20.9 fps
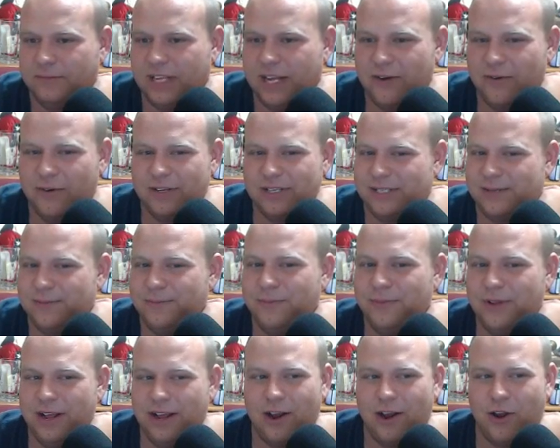It was
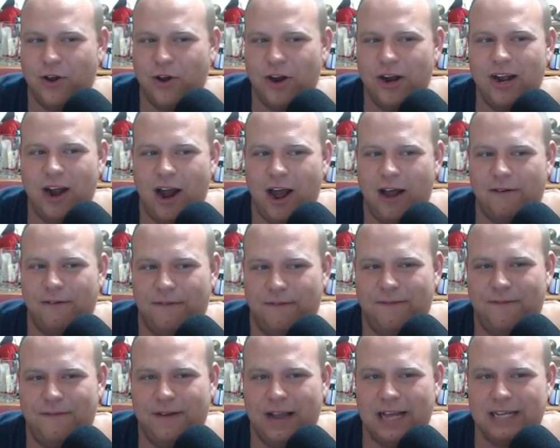good
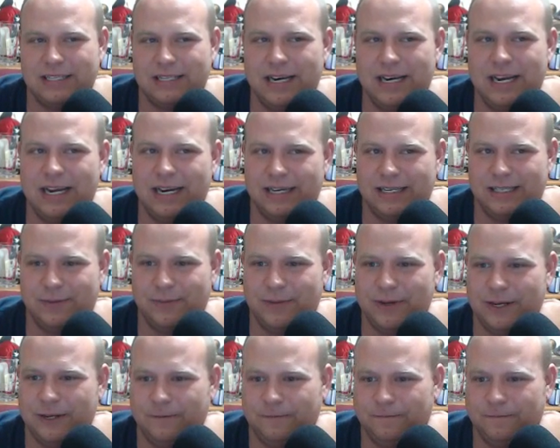enough as it needed to be.